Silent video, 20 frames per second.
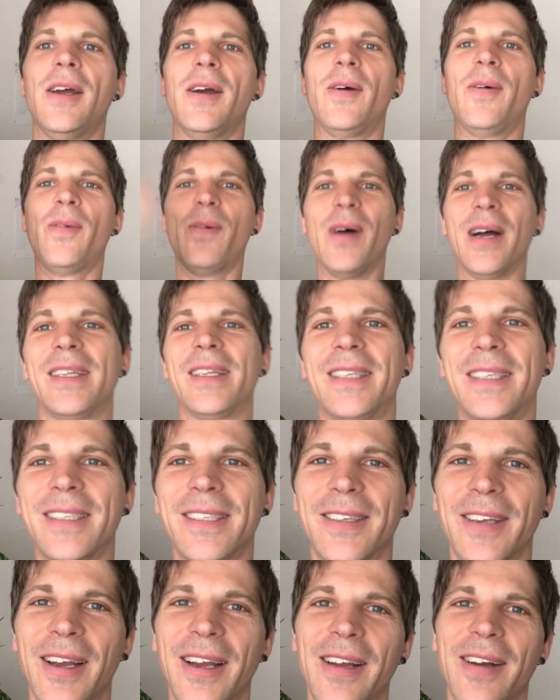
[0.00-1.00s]
What is
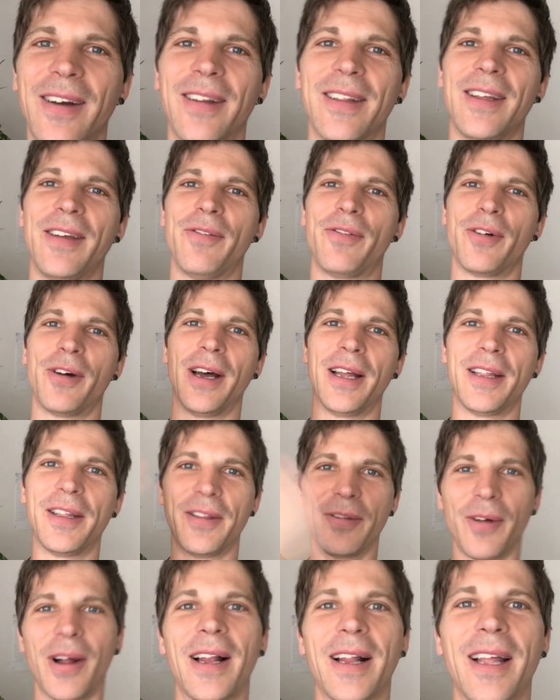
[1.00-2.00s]
going on, everyone,
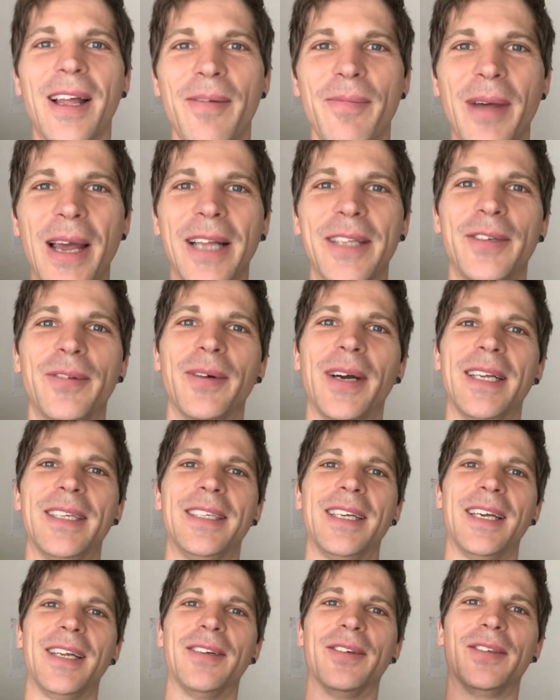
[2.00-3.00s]
and welcome back to my
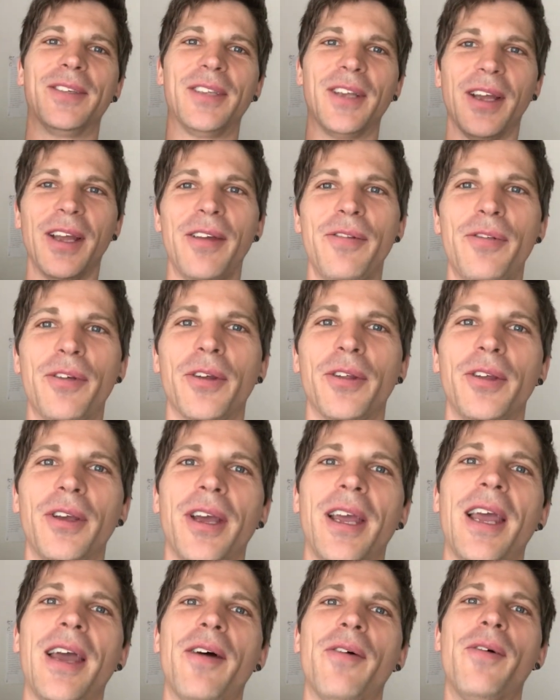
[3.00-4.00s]
channel. So if you're new
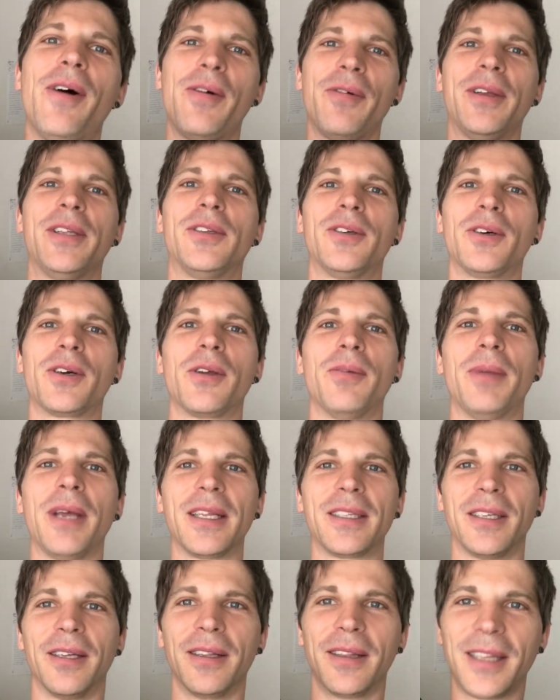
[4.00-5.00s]
here, what we talk
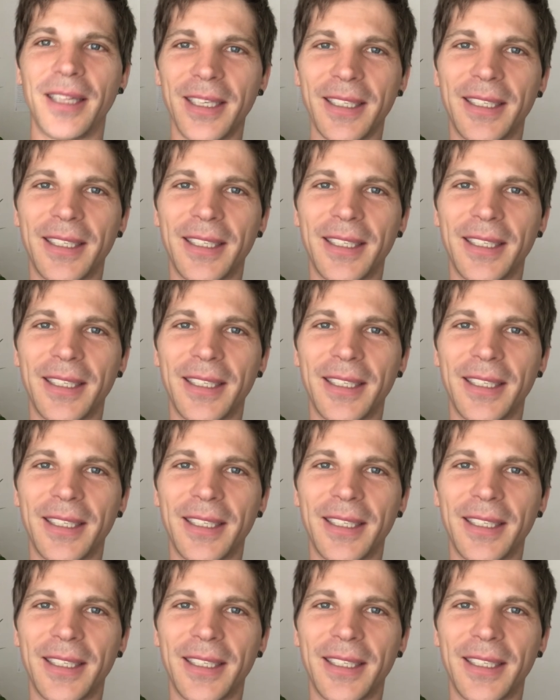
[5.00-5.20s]
about on this